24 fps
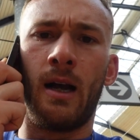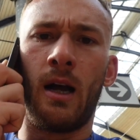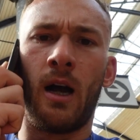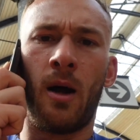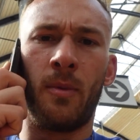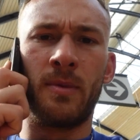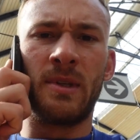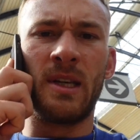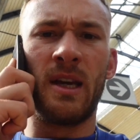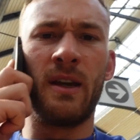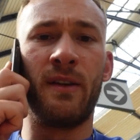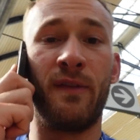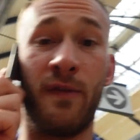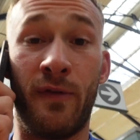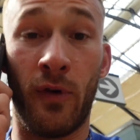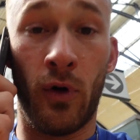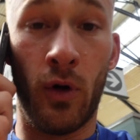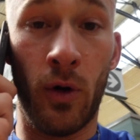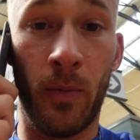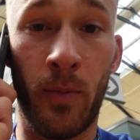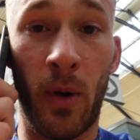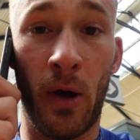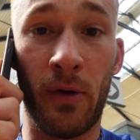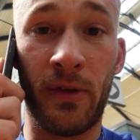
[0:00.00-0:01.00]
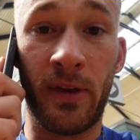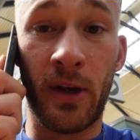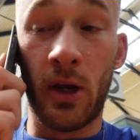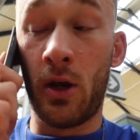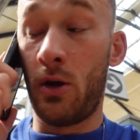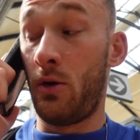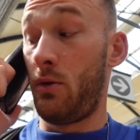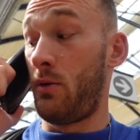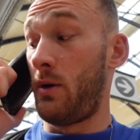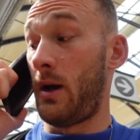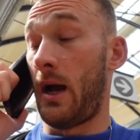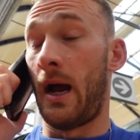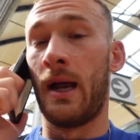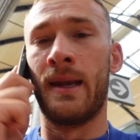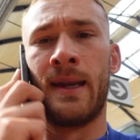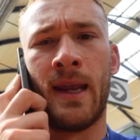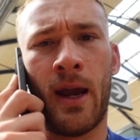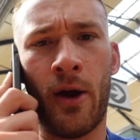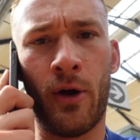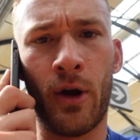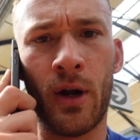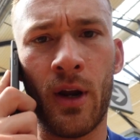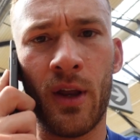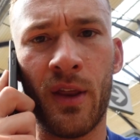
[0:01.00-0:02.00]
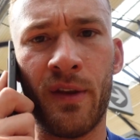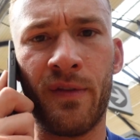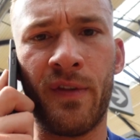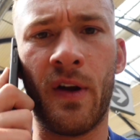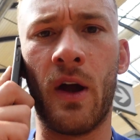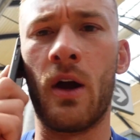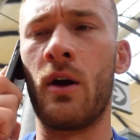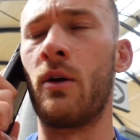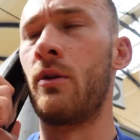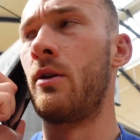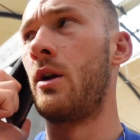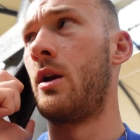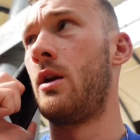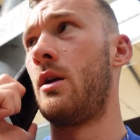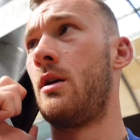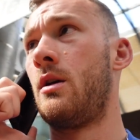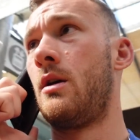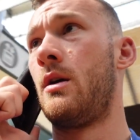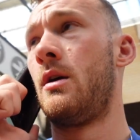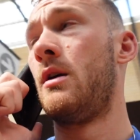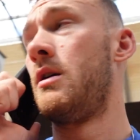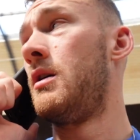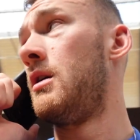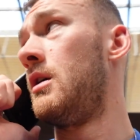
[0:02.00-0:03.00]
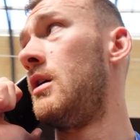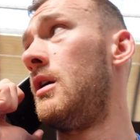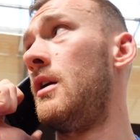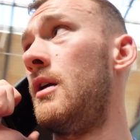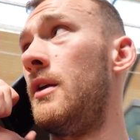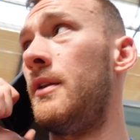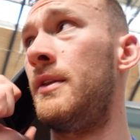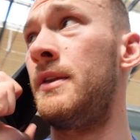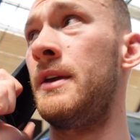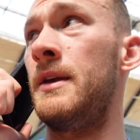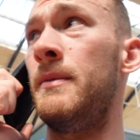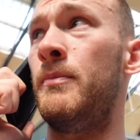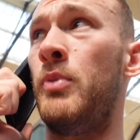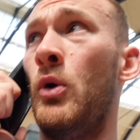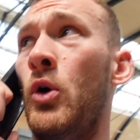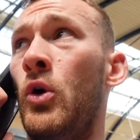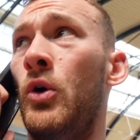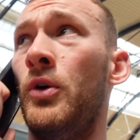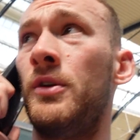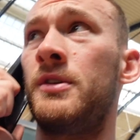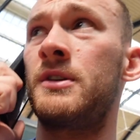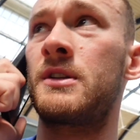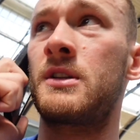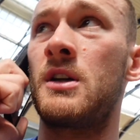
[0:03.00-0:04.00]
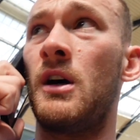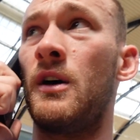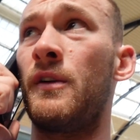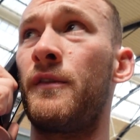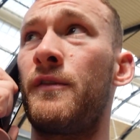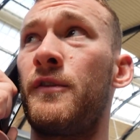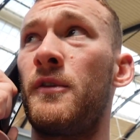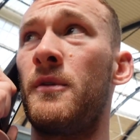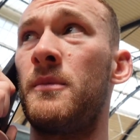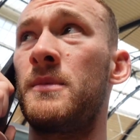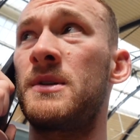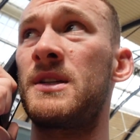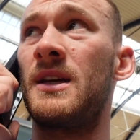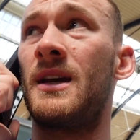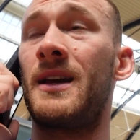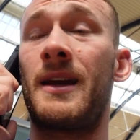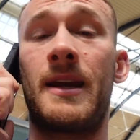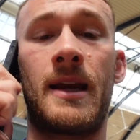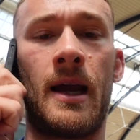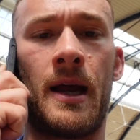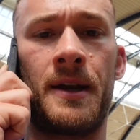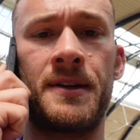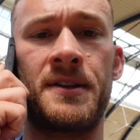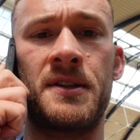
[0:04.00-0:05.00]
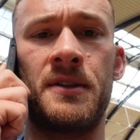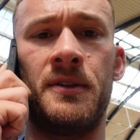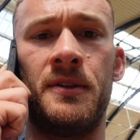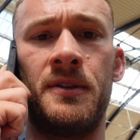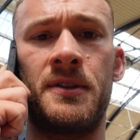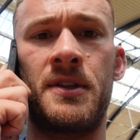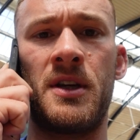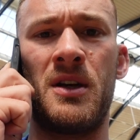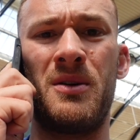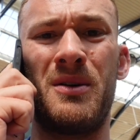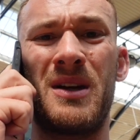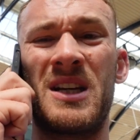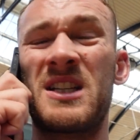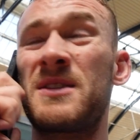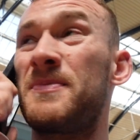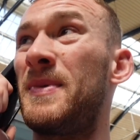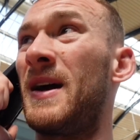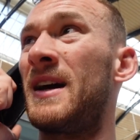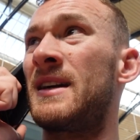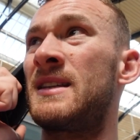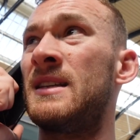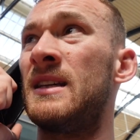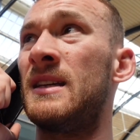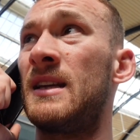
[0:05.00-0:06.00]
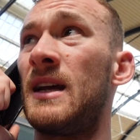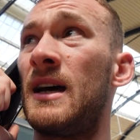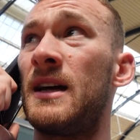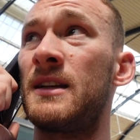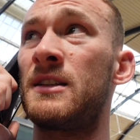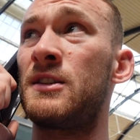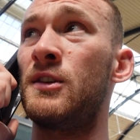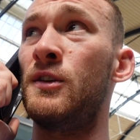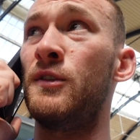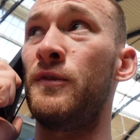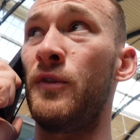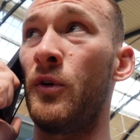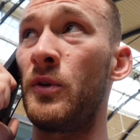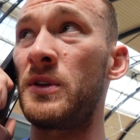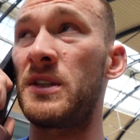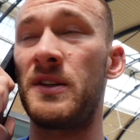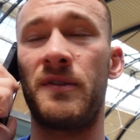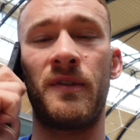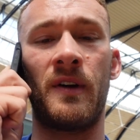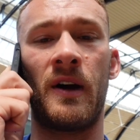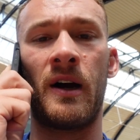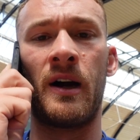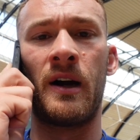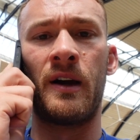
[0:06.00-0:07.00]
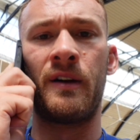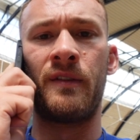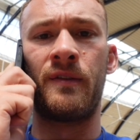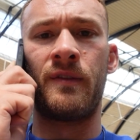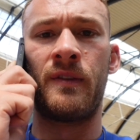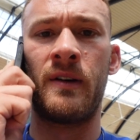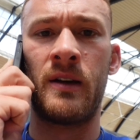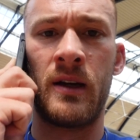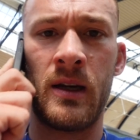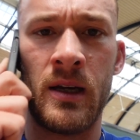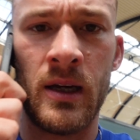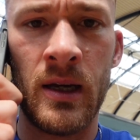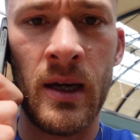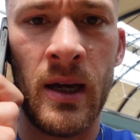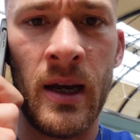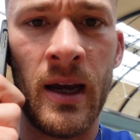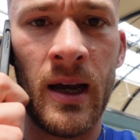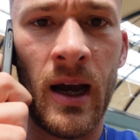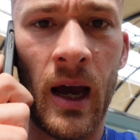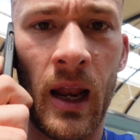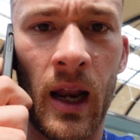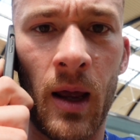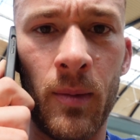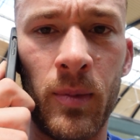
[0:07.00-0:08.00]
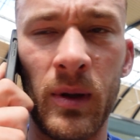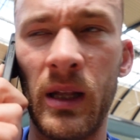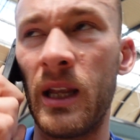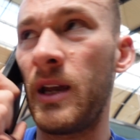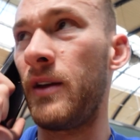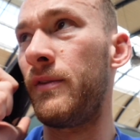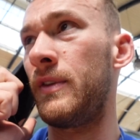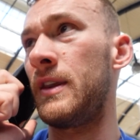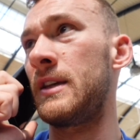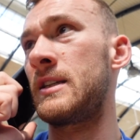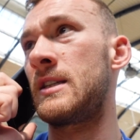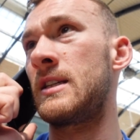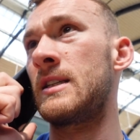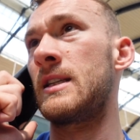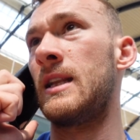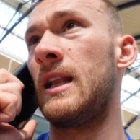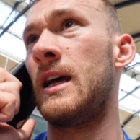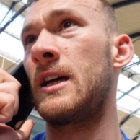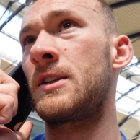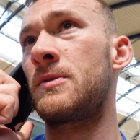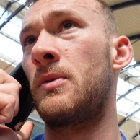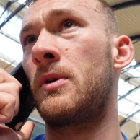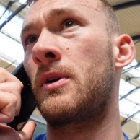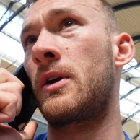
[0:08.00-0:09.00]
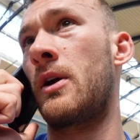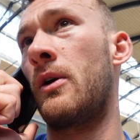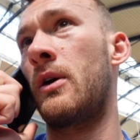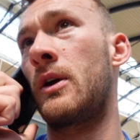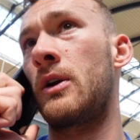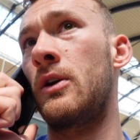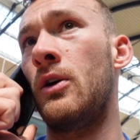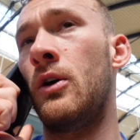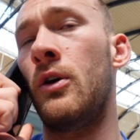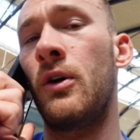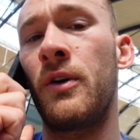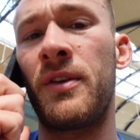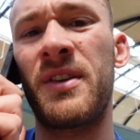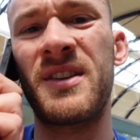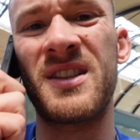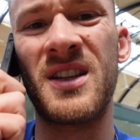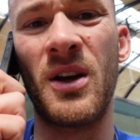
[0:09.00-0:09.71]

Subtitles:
Update for both you and Erin on the phone. The board has gone from saying cancel to expected at 2:45. And I believe this is the last one going north.